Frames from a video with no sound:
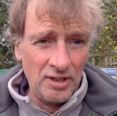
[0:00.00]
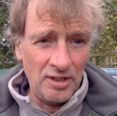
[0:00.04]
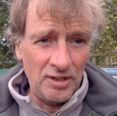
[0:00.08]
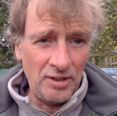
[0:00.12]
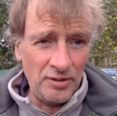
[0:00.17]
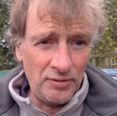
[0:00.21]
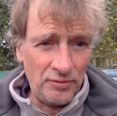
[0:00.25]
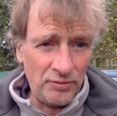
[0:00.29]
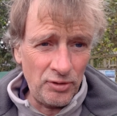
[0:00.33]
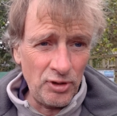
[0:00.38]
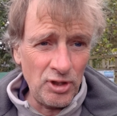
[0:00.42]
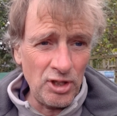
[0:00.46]
a
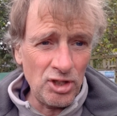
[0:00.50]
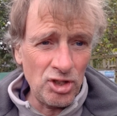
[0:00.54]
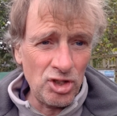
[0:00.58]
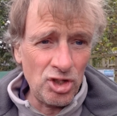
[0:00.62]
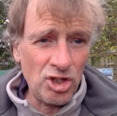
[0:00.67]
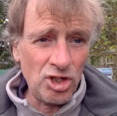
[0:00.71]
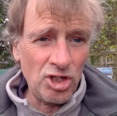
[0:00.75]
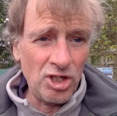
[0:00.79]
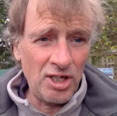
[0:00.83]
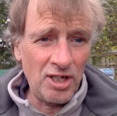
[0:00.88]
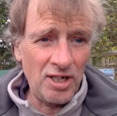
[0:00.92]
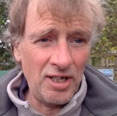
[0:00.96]

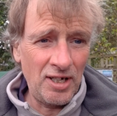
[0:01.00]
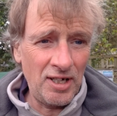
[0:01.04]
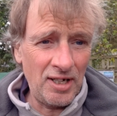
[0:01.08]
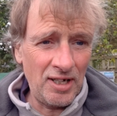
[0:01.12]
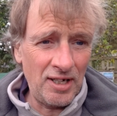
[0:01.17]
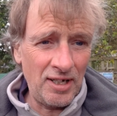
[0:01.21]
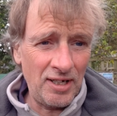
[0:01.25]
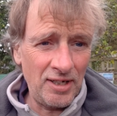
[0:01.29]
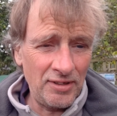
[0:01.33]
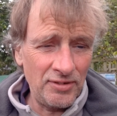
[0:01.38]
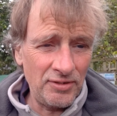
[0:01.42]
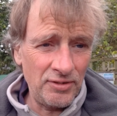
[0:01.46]
fridge,
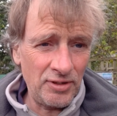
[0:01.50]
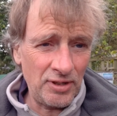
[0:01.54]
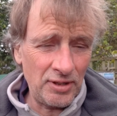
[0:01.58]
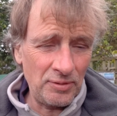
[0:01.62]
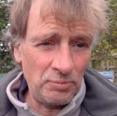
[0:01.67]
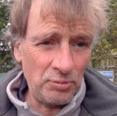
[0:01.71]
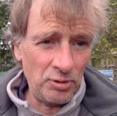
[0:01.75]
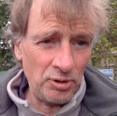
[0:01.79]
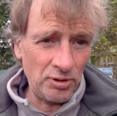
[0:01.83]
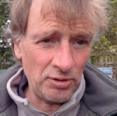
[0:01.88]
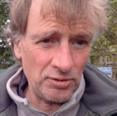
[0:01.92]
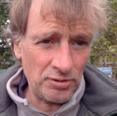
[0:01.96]
and I
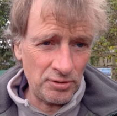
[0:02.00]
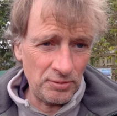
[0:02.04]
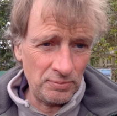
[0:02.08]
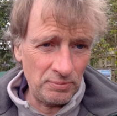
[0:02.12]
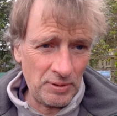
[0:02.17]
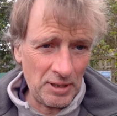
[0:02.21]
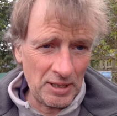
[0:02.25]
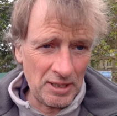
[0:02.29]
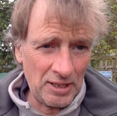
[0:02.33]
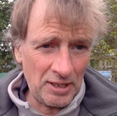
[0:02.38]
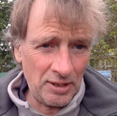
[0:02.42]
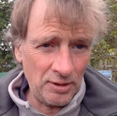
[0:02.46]
brought some
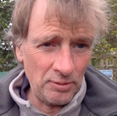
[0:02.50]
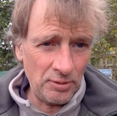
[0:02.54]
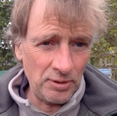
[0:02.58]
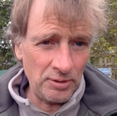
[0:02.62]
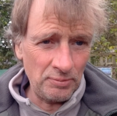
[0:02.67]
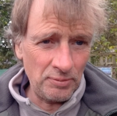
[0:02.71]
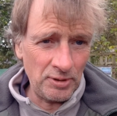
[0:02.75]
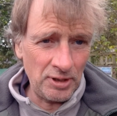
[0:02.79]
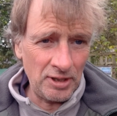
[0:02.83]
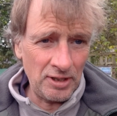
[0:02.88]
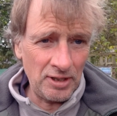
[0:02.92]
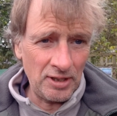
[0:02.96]
back out with
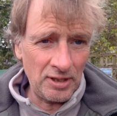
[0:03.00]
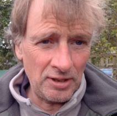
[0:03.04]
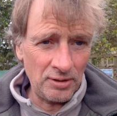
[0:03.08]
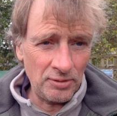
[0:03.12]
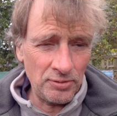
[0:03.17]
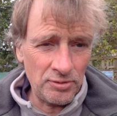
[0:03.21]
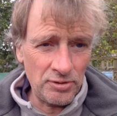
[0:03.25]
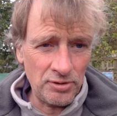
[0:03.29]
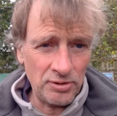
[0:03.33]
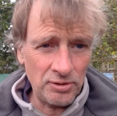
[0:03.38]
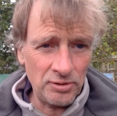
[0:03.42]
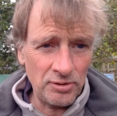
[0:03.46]
me now
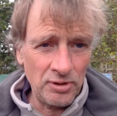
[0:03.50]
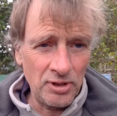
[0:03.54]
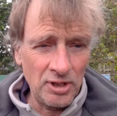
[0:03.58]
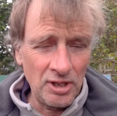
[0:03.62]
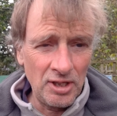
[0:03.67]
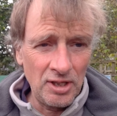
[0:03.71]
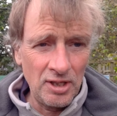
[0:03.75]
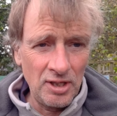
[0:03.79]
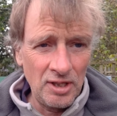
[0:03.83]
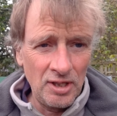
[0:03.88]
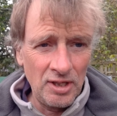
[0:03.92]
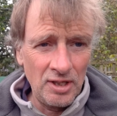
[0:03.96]
to
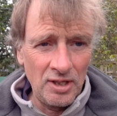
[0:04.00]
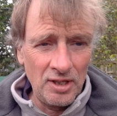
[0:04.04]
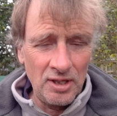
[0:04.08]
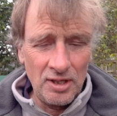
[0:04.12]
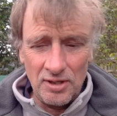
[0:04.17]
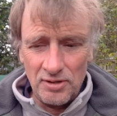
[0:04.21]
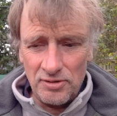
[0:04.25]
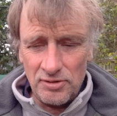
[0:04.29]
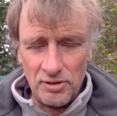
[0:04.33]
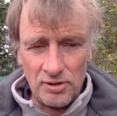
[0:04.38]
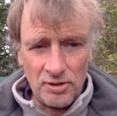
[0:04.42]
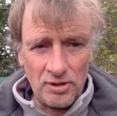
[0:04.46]

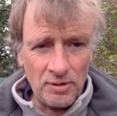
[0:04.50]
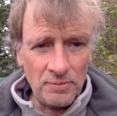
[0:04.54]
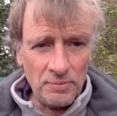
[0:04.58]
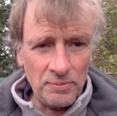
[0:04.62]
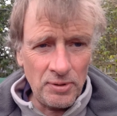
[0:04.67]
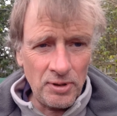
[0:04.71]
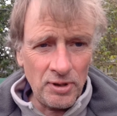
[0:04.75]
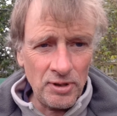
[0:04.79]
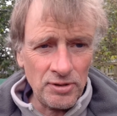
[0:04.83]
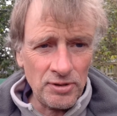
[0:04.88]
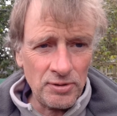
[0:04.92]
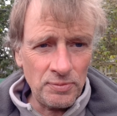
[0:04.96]

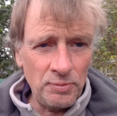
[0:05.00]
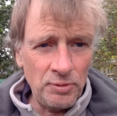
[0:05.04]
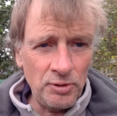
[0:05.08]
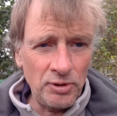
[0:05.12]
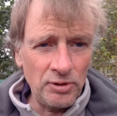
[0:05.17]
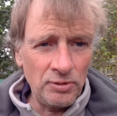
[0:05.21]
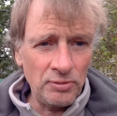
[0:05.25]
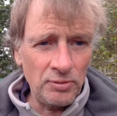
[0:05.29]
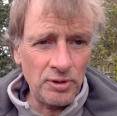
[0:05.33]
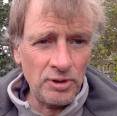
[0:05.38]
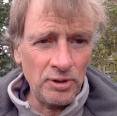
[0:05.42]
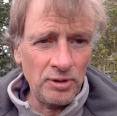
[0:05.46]
compost. But
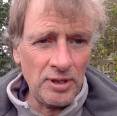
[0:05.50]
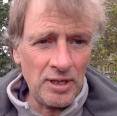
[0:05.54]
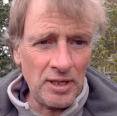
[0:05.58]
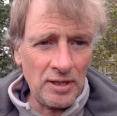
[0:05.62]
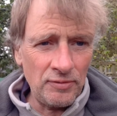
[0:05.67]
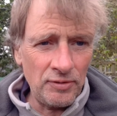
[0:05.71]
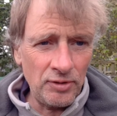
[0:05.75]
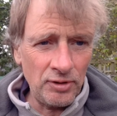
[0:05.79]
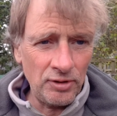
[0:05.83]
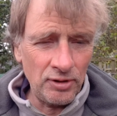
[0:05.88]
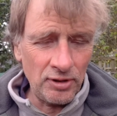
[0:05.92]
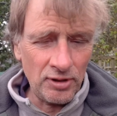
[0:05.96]
we're going to have
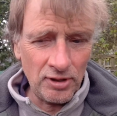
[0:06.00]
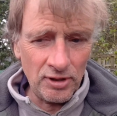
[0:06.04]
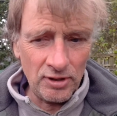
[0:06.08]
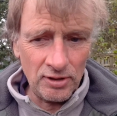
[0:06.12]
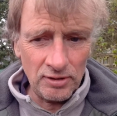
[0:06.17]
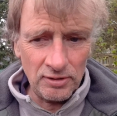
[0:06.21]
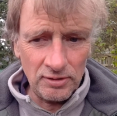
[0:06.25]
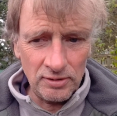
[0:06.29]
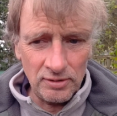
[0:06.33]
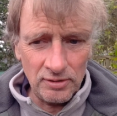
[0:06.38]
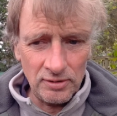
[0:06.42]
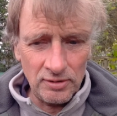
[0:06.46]
a look at
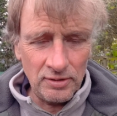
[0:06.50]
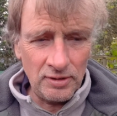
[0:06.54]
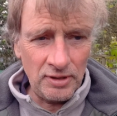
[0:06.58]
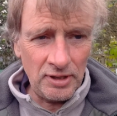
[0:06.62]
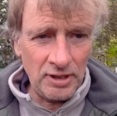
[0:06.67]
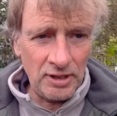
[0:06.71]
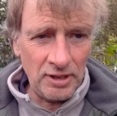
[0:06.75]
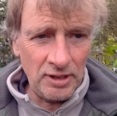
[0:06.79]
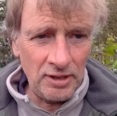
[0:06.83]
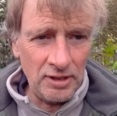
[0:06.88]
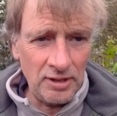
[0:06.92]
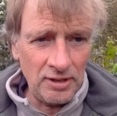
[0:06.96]

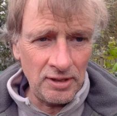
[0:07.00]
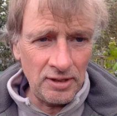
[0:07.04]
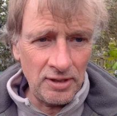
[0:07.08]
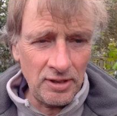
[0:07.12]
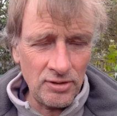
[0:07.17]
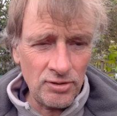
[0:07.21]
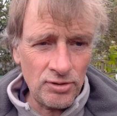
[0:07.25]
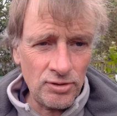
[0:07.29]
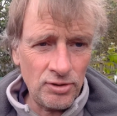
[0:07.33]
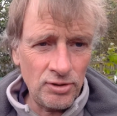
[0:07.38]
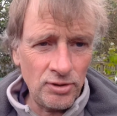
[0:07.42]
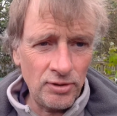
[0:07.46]
the
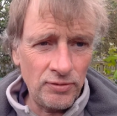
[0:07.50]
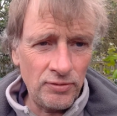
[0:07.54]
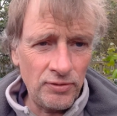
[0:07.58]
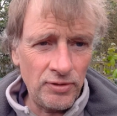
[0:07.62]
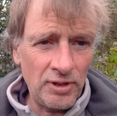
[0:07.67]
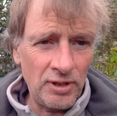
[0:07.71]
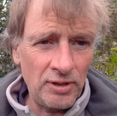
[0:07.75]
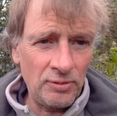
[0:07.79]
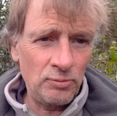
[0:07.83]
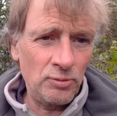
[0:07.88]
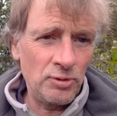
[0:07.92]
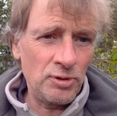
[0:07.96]
stuff
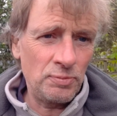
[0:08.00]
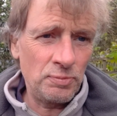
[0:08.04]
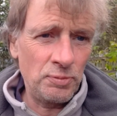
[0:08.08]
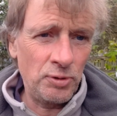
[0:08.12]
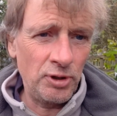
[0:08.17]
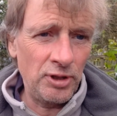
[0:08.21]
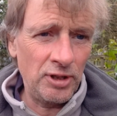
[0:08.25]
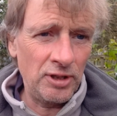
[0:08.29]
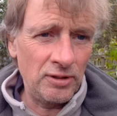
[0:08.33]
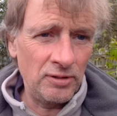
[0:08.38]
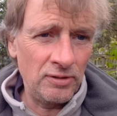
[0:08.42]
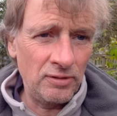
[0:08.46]
that was
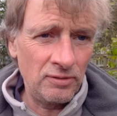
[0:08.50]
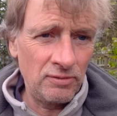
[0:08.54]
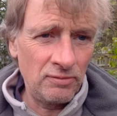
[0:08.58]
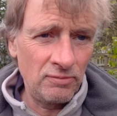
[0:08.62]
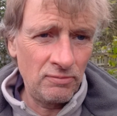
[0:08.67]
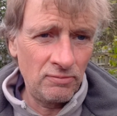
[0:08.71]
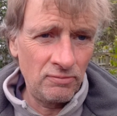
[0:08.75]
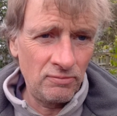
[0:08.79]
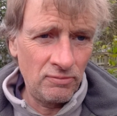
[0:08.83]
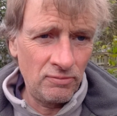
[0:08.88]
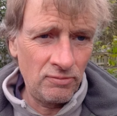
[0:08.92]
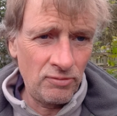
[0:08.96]
put in
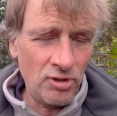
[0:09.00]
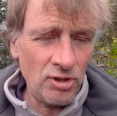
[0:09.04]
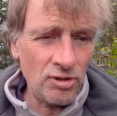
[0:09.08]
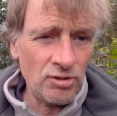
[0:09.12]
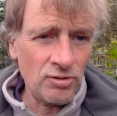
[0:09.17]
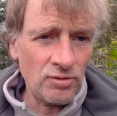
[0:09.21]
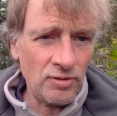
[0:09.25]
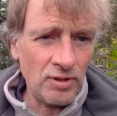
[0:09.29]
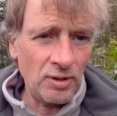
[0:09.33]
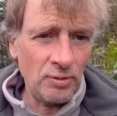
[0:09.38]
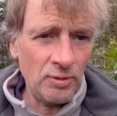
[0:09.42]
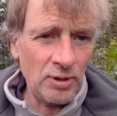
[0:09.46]
just
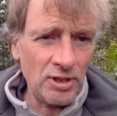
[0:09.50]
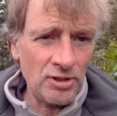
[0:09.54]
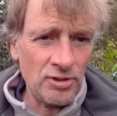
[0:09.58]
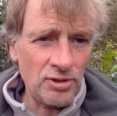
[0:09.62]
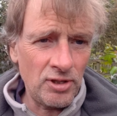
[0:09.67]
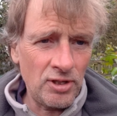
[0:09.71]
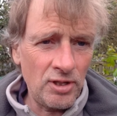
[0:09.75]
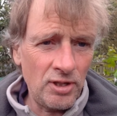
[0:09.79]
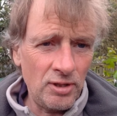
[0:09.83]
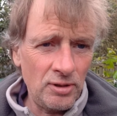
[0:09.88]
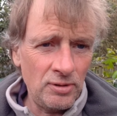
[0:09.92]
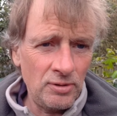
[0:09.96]
3 weeks
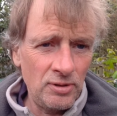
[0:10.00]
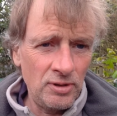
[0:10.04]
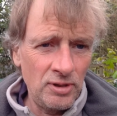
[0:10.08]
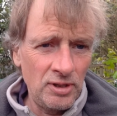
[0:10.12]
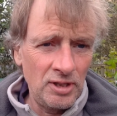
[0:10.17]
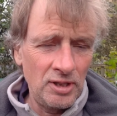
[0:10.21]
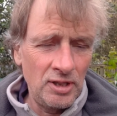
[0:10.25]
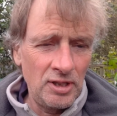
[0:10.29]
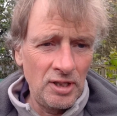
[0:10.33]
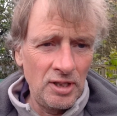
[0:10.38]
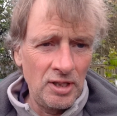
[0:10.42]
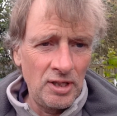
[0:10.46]
ago
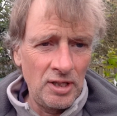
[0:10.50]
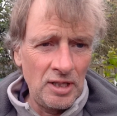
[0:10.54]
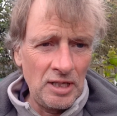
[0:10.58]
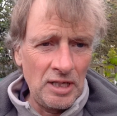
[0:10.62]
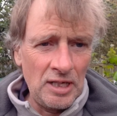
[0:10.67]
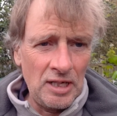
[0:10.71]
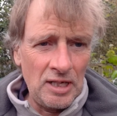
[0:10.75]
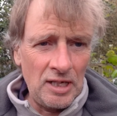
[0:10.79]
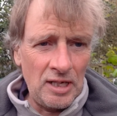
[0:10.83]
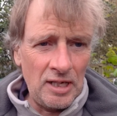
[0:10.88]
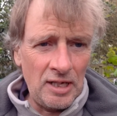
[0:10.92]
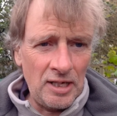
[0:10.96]

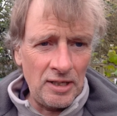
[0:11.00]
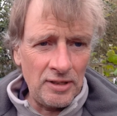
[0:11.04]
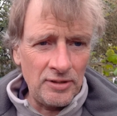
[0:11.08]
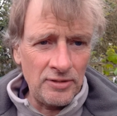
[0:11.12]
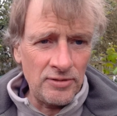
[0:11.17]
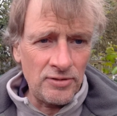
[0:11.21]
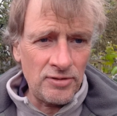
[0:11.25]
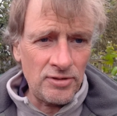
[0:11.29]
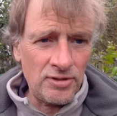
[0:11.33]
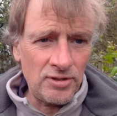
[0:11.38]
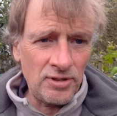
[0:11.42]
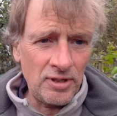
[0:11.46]
and
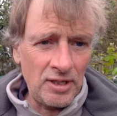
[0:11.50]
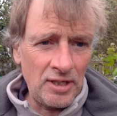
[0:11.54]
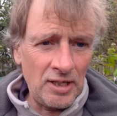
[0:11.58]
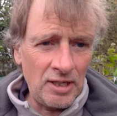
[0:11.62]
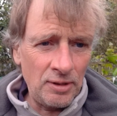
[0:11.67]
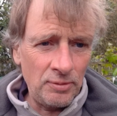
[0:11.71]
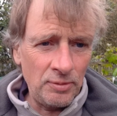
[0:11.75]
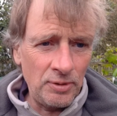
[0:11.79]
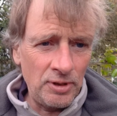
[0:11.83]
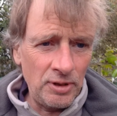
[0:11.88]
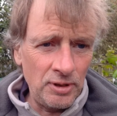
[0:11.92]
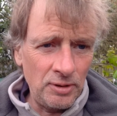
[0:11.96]
see how
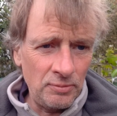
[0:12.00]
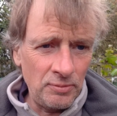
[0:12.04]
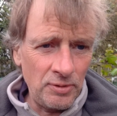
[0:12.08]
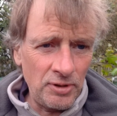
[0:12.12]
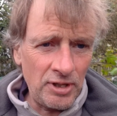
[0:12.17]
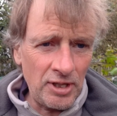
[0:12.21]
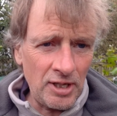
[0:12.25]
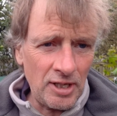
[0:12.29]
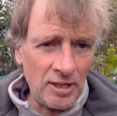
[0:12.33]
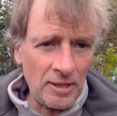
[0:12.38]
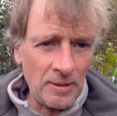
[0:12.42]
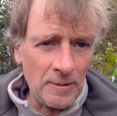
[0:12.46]
we're doing with
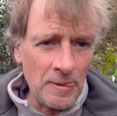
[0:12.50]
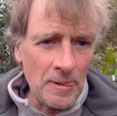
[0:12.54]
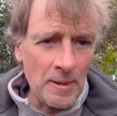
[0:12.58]
that.